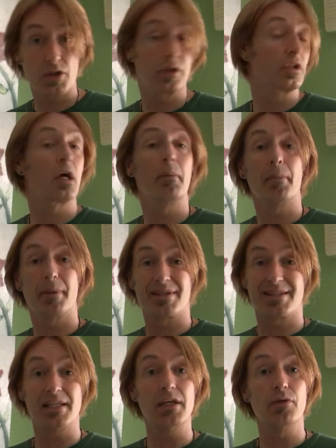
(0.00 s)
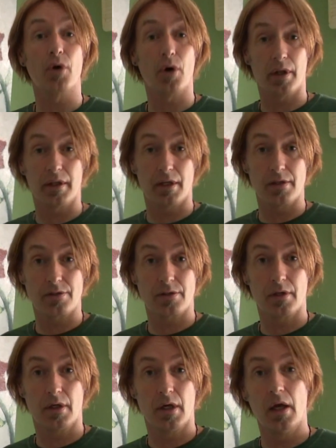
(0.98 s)
should come up as 0 on this,
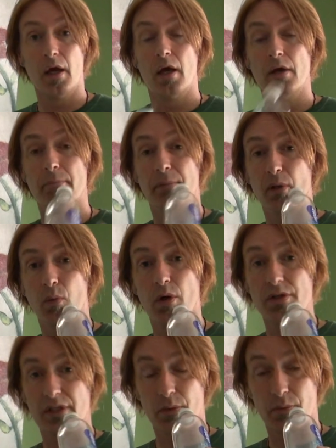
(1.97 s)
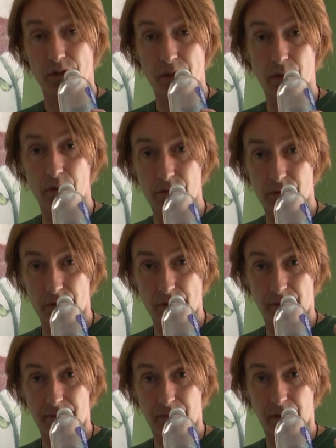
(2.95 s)
but it wasn't, it was 200 and
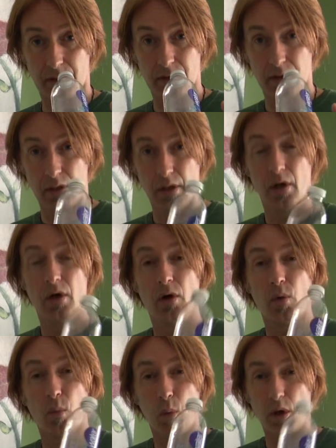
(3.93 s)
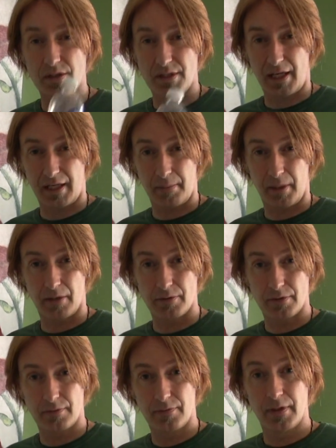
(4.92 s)
something. What's that
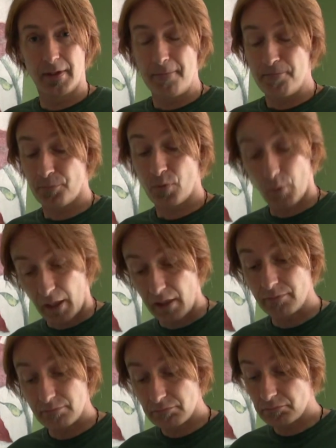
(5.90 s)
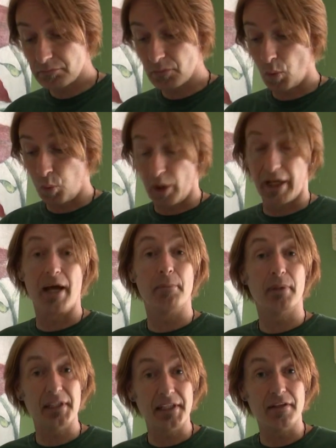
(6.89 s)
about? Well, what I
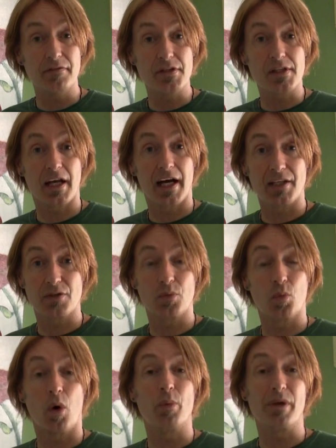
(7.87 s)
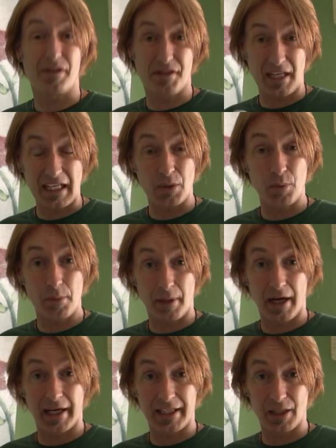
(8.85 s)
believe is that what we think we're
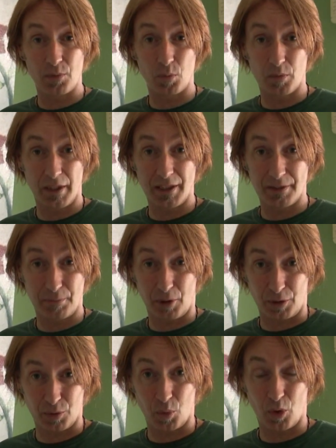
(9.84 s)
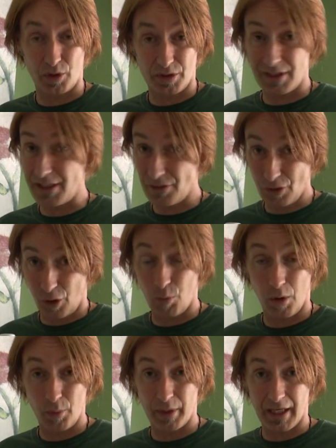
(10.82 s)
buying in bottled water is not
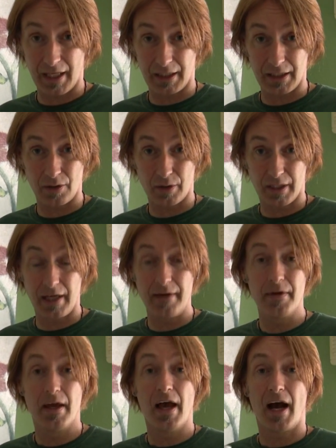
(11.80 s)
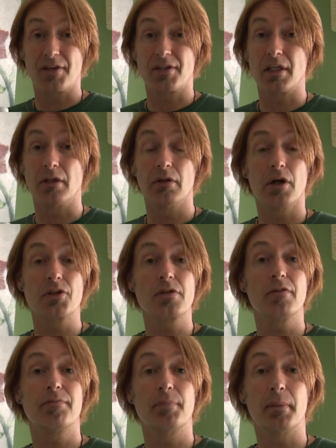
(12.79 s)
what we're getting, okay? I see lots
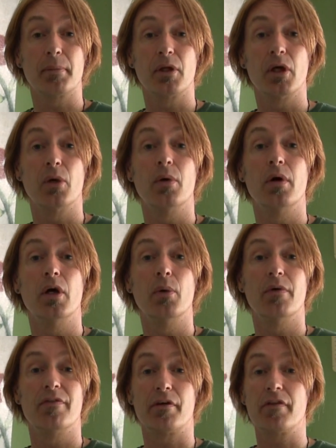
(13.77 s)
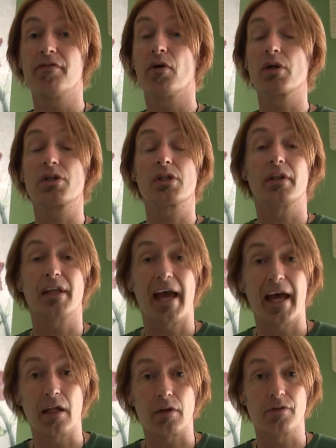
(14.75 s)
of people who are very focused on the
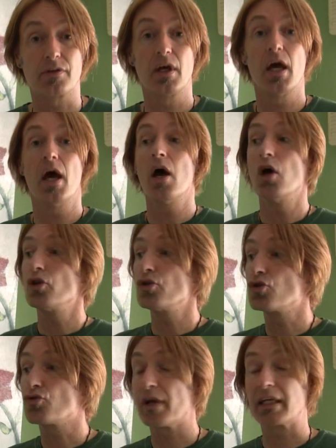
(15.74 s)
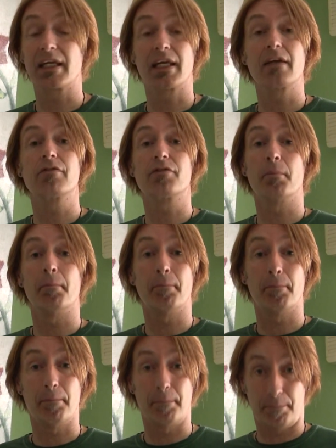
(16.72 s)
health, drinking from
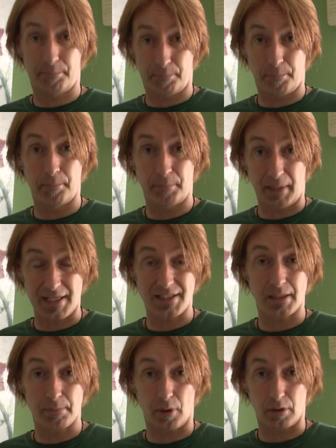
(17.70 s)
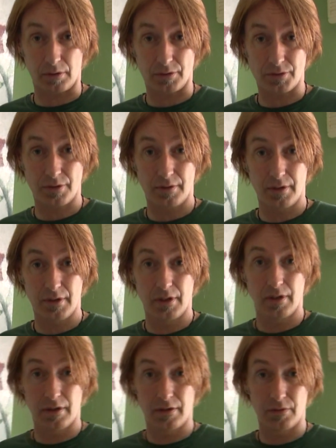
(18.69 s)
plastic bottles,
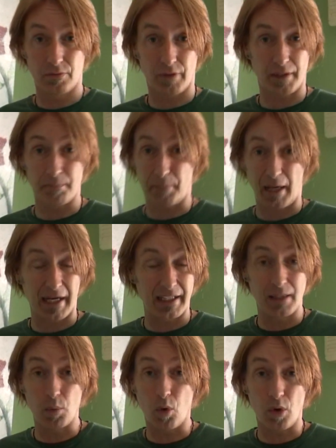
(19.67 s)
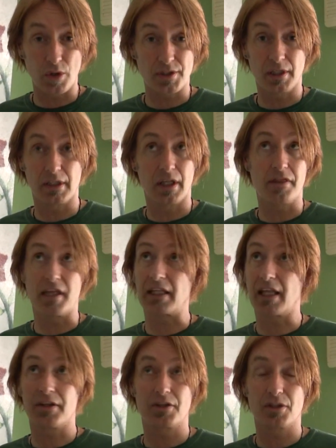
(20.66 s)
right? Buying their water, and they think
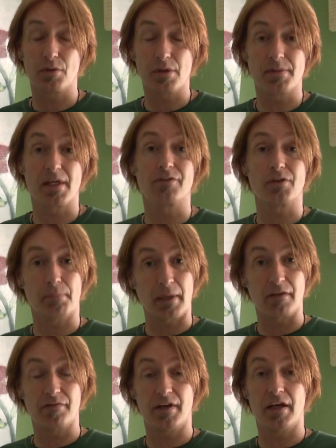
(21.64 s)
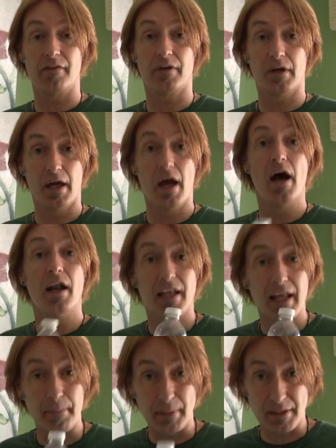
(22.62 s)
that they're doing themselves a big favor.
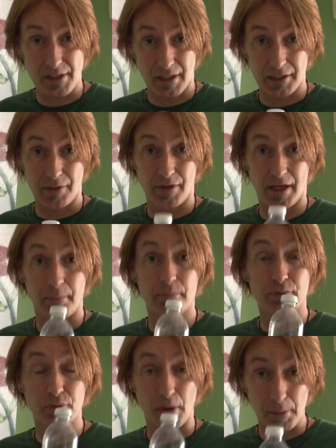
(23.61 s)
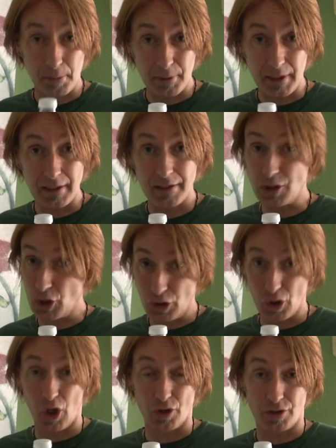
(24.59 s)
Let me tell you that probably you're
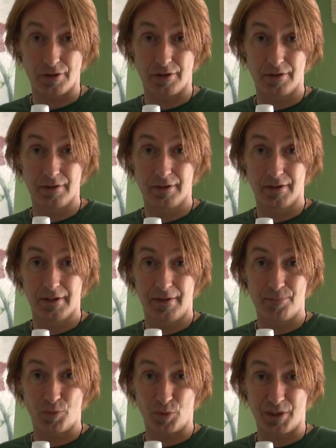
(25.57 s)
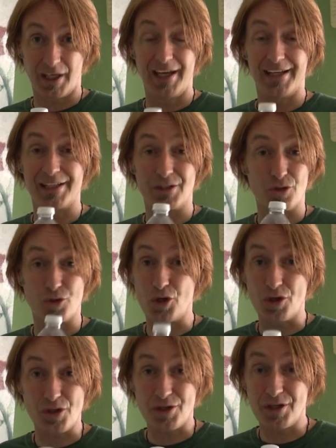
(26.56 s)
not. Okay, and it's
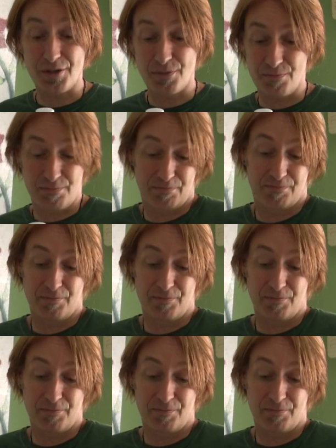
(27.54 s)
just as